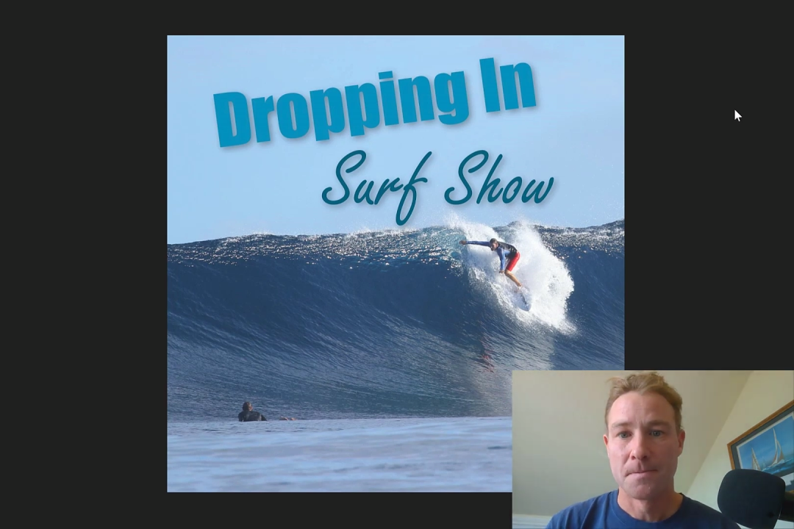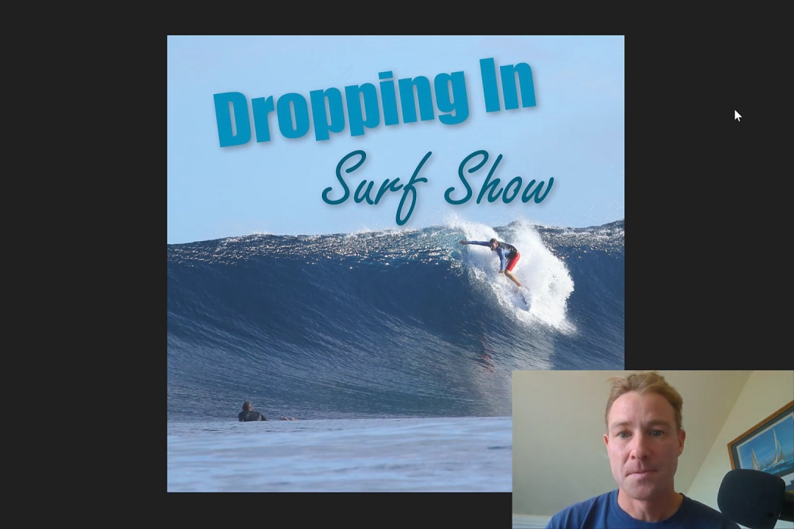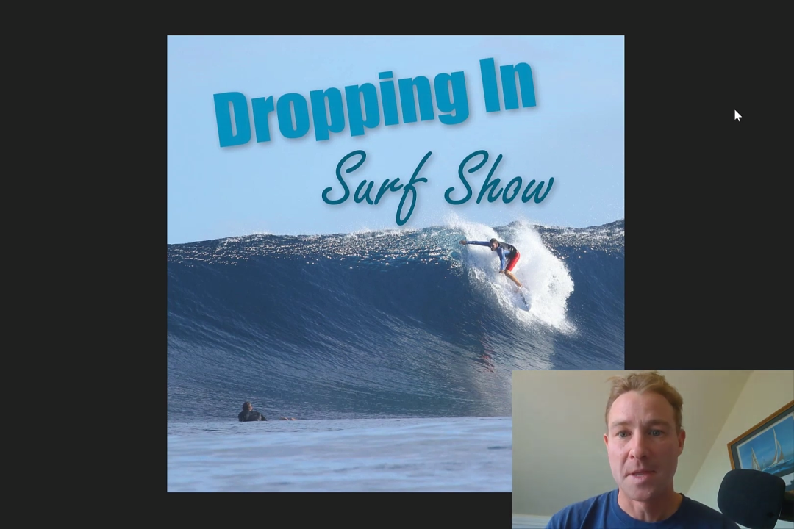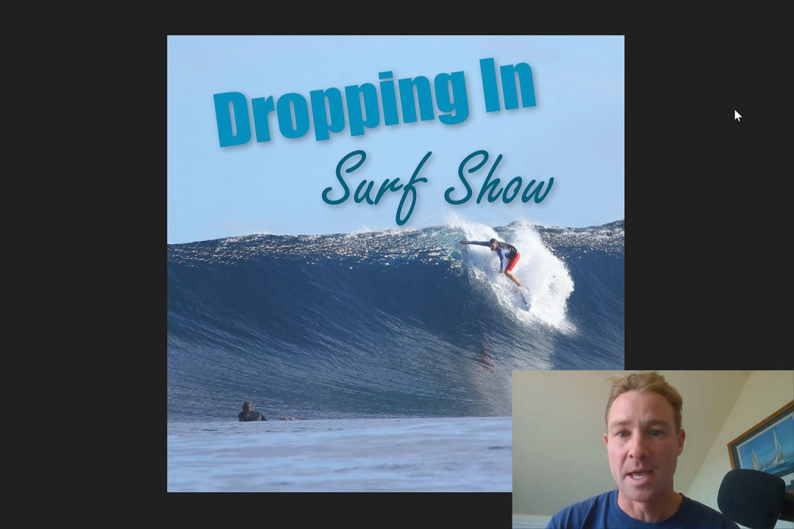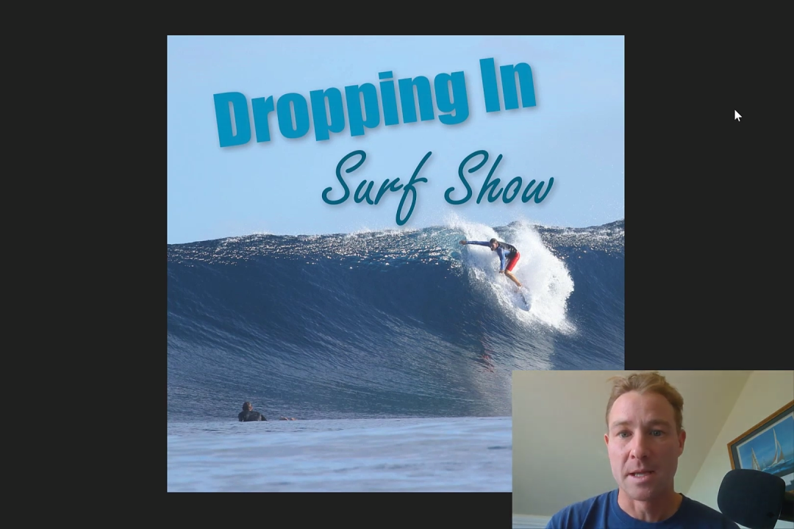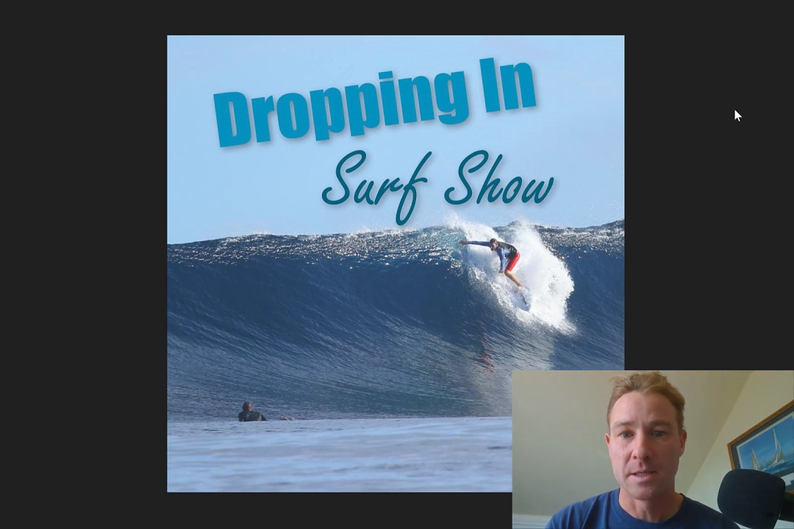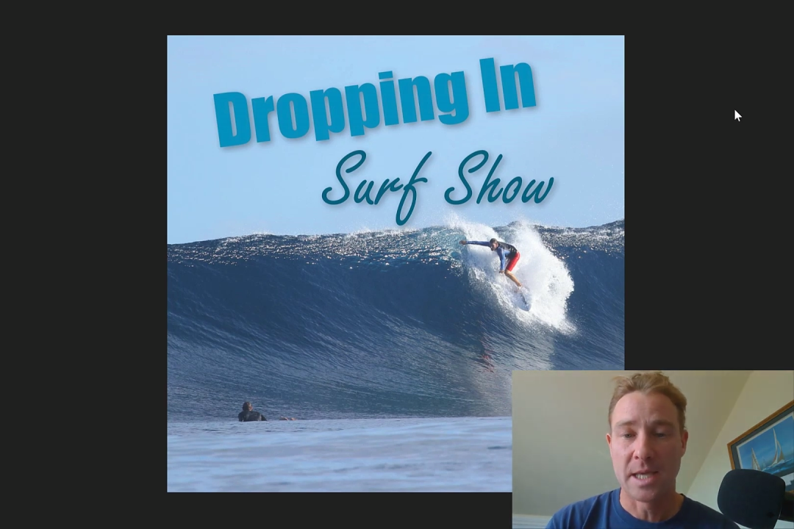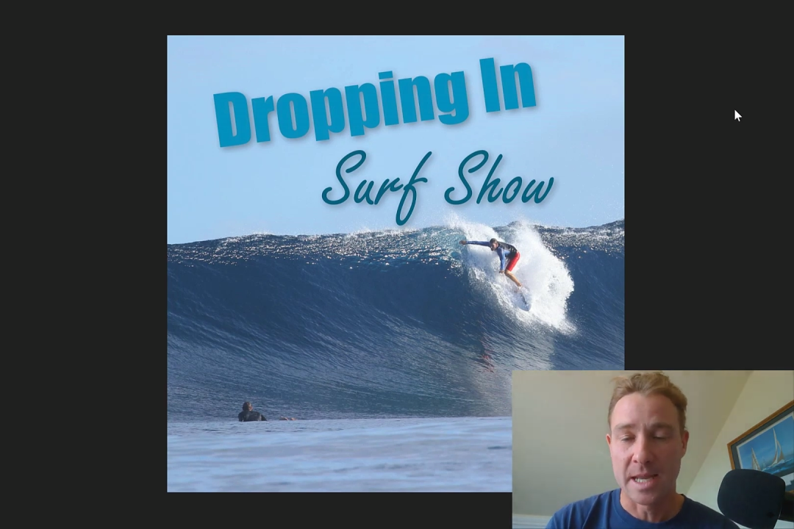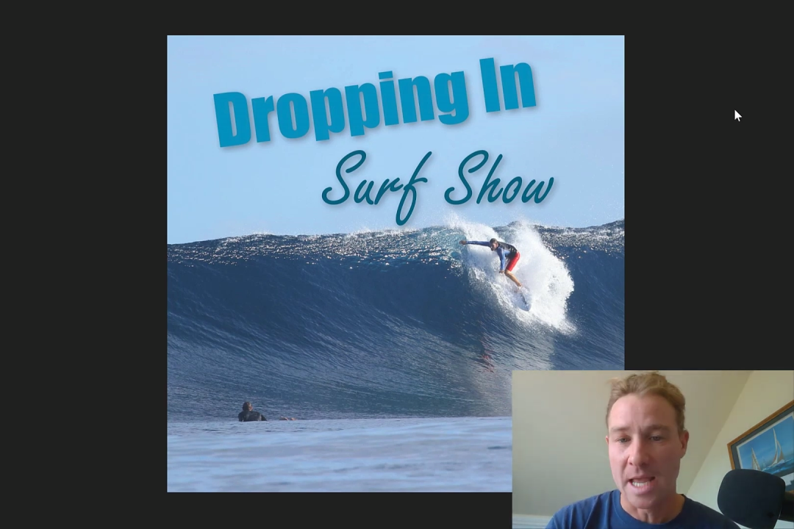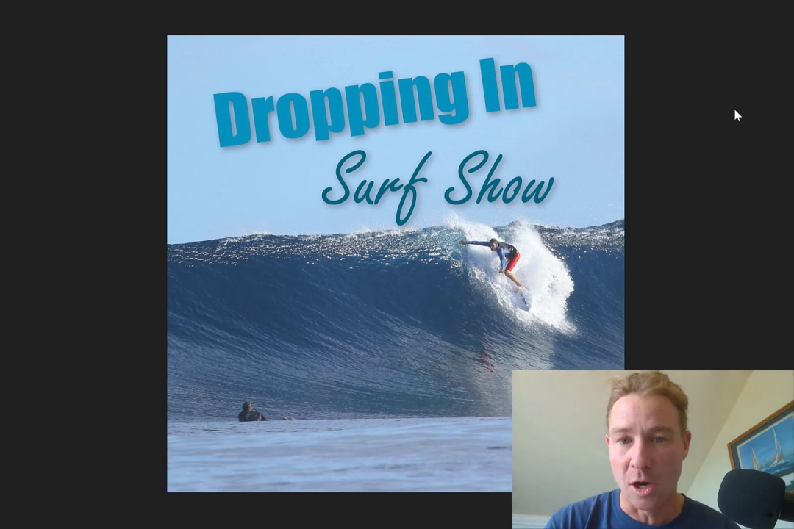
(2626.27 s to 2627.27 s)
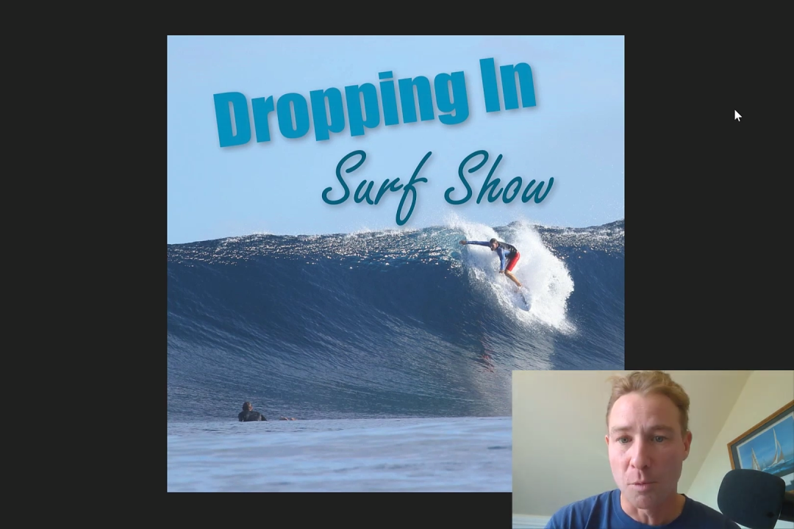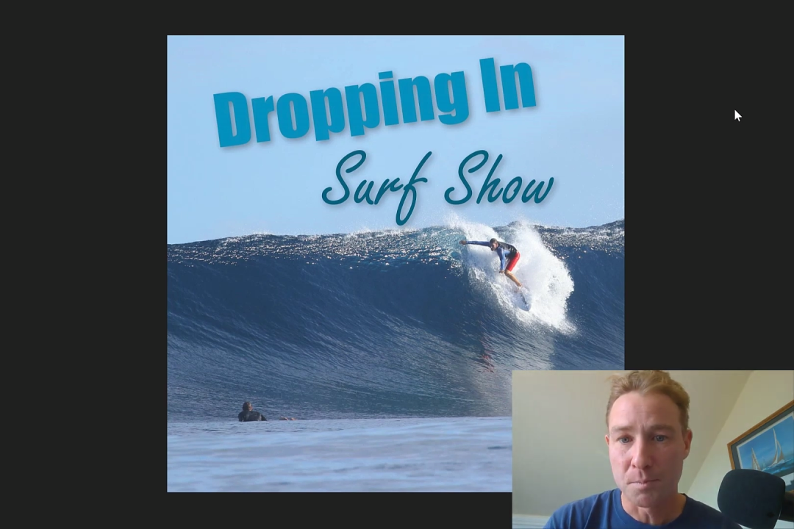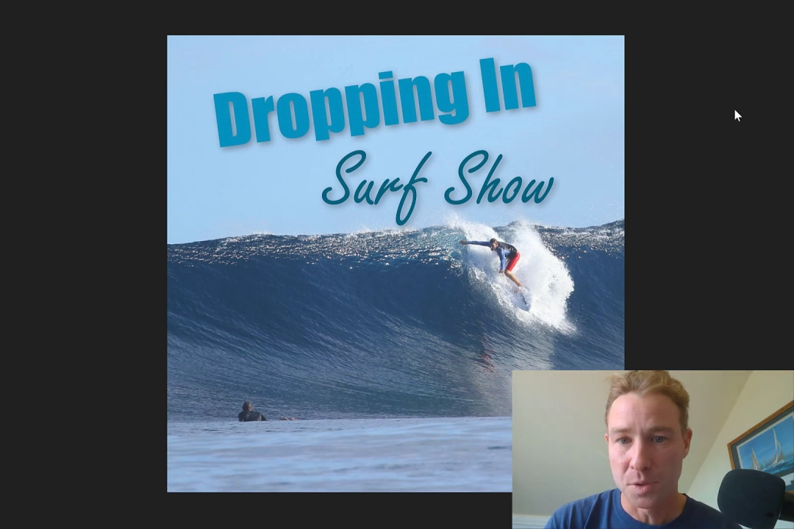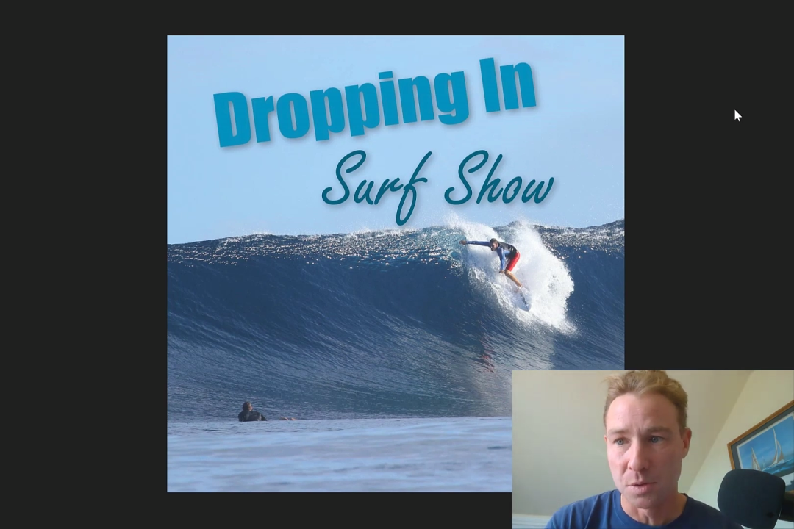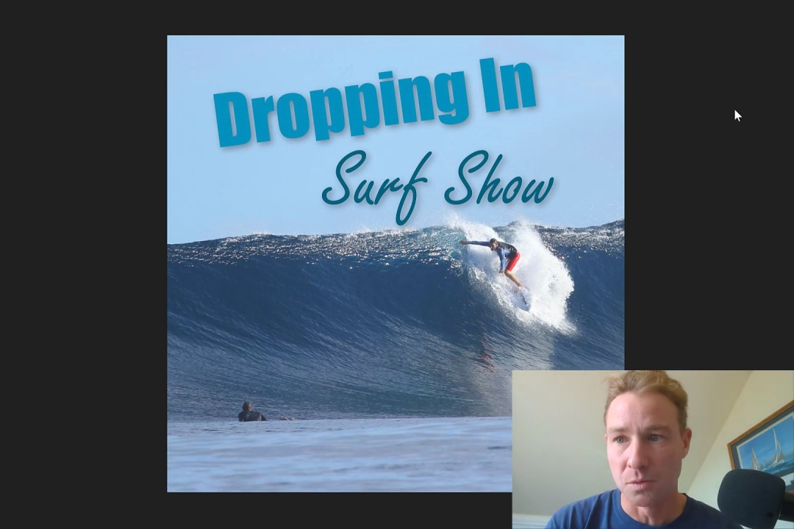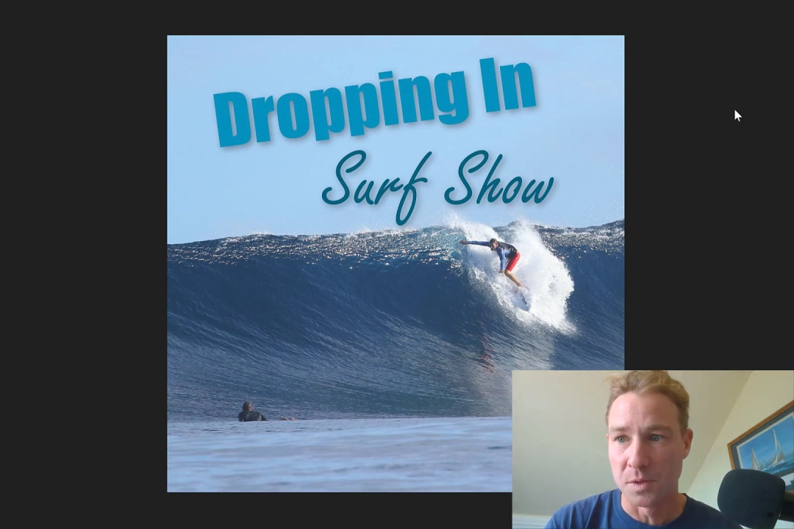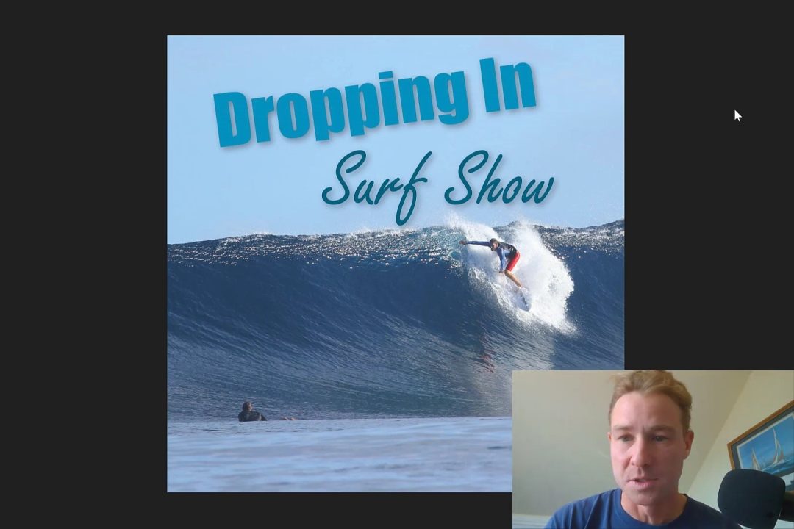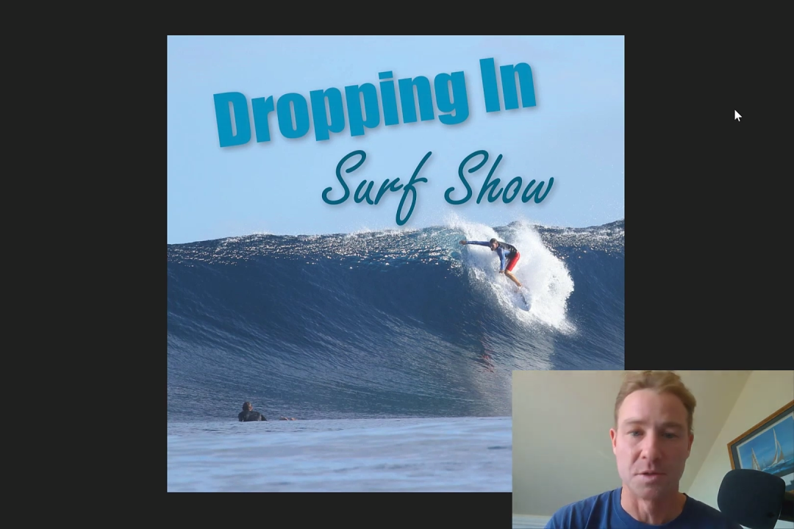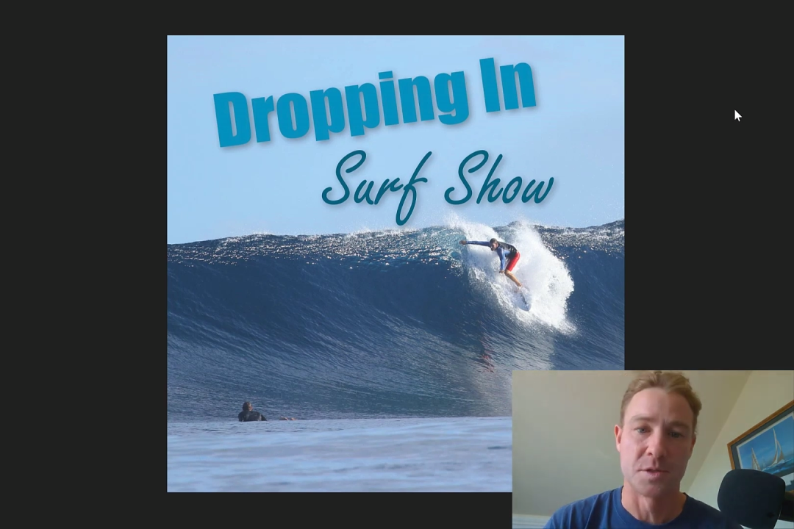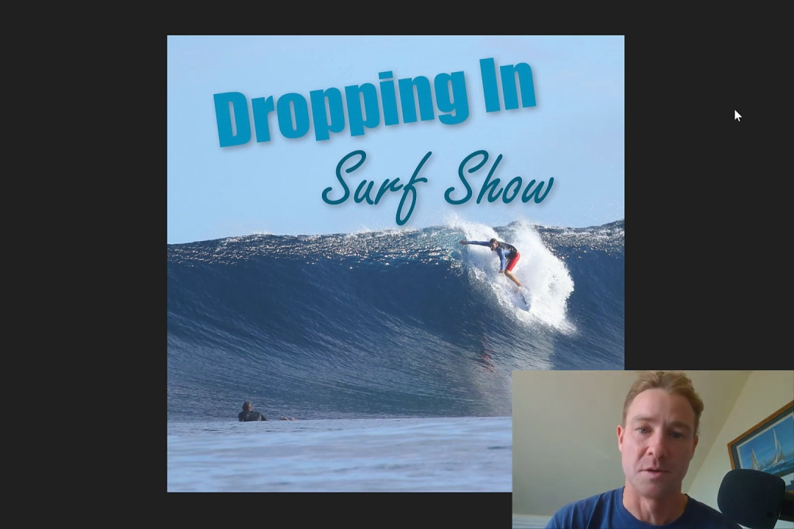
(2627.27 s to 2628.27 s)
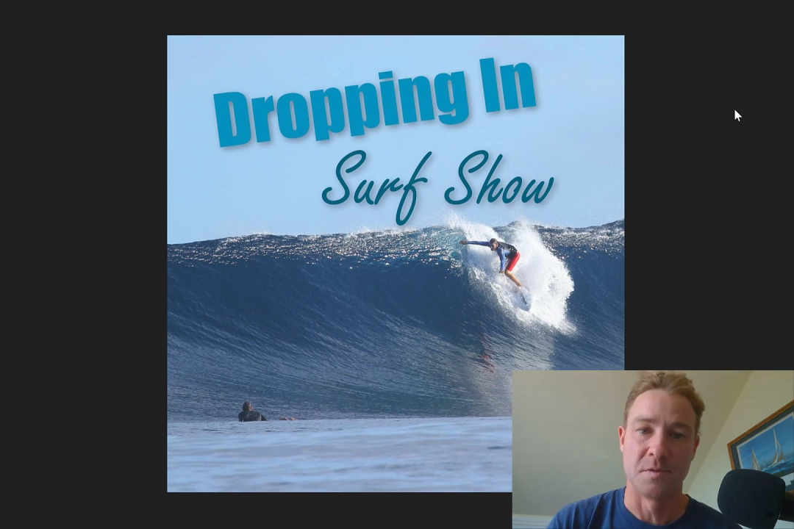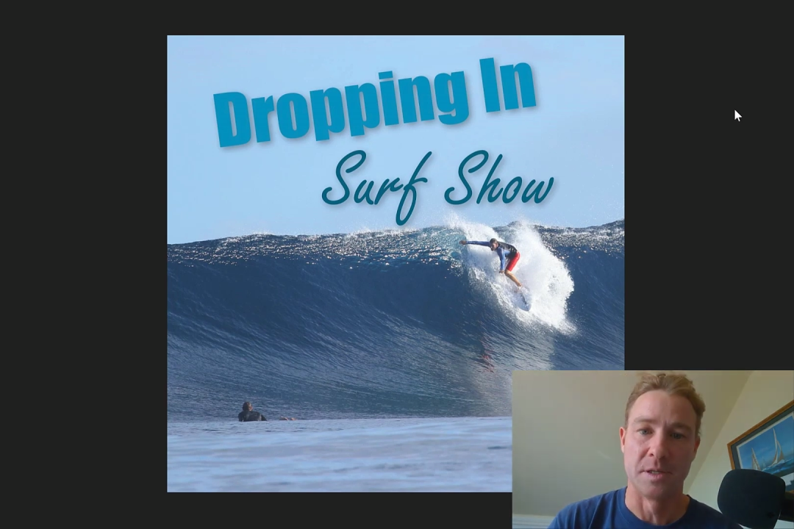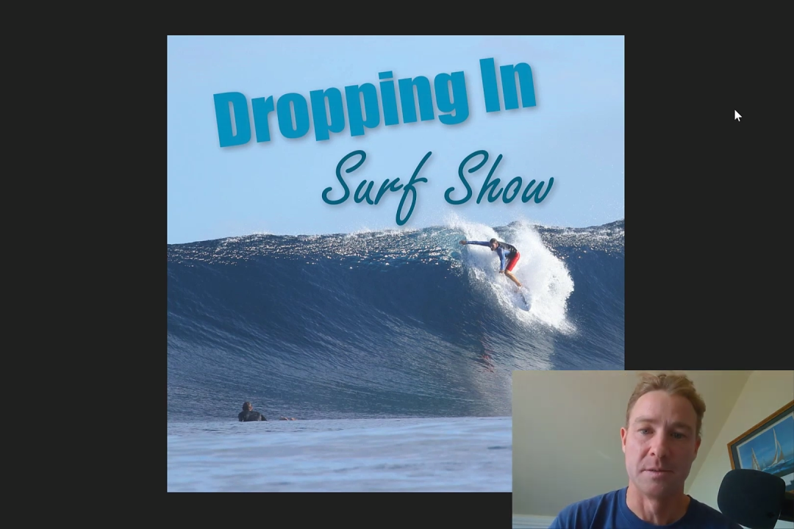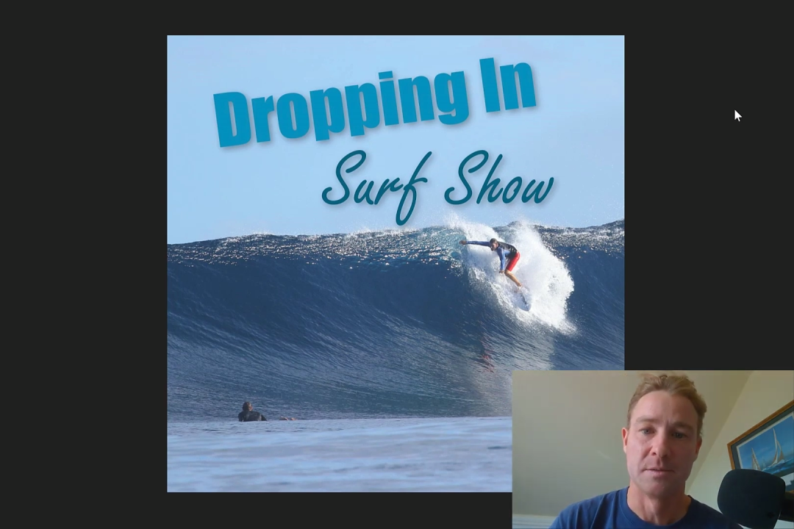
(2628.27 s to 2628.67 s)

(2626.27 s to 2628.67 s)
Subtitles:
that can help you with your surfing.